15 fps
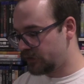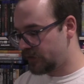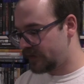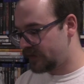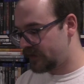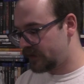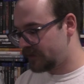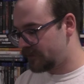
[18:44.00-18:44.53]
new
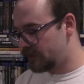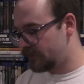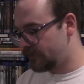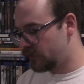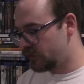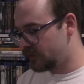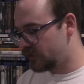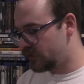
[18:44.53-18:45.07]
essays by
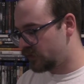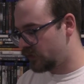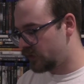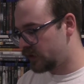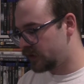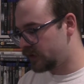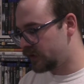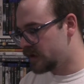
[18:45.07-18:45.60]
film
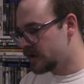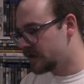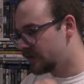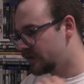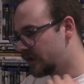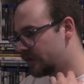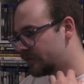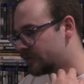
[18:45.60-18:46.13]
historian
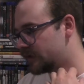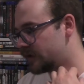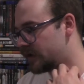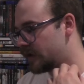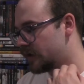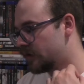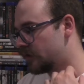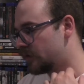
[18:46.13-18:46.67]
Stephen
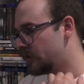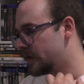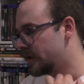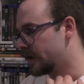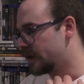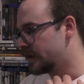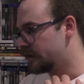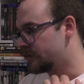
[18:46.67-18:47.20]
Teo
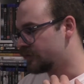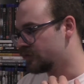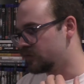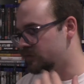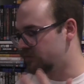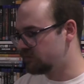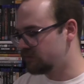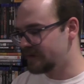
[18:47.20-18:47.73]
and, or
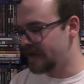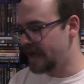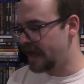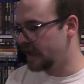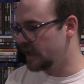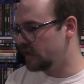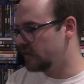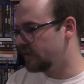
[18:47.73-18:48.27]

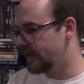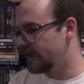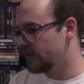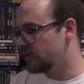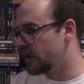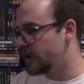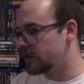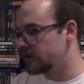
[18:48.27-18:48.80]
Teo,
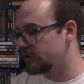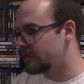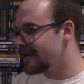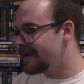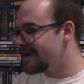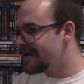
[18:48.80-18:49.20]
I don't know,